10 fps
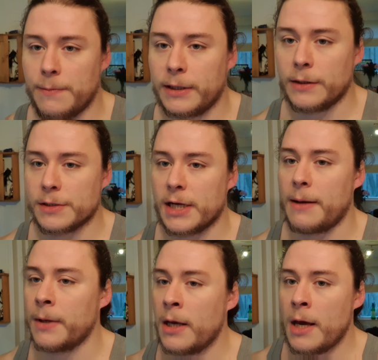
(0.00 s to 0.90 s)
to build those
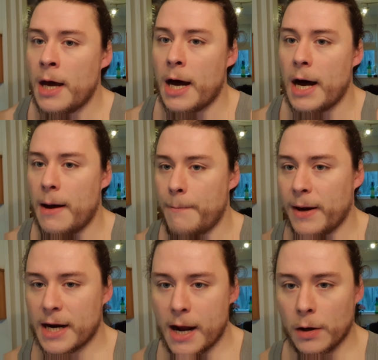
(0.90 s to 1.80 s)
up,
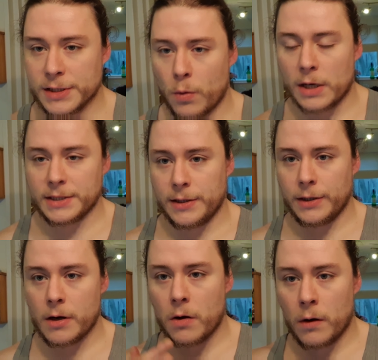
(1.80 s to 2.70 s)
but I also want to,
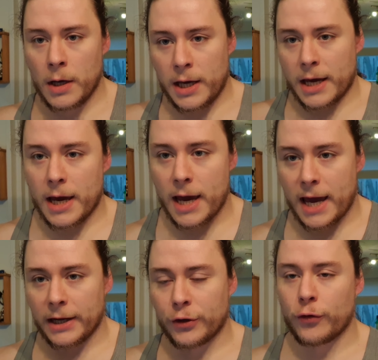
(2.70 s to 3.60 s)
you know,
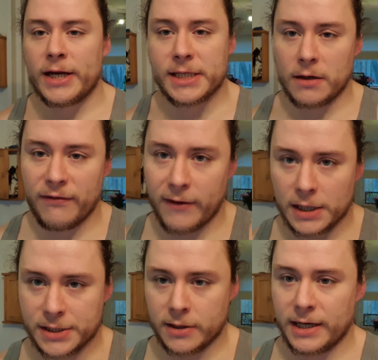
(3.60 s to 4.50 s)
increase and
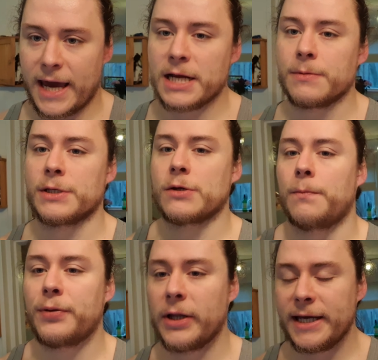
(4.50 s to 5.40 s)
foster engagement. So
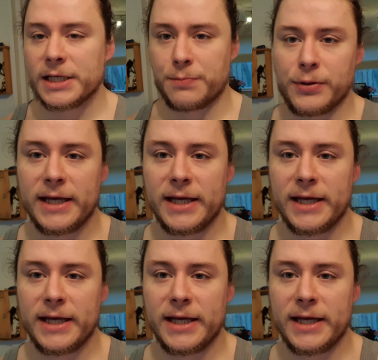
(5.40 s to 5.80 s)
please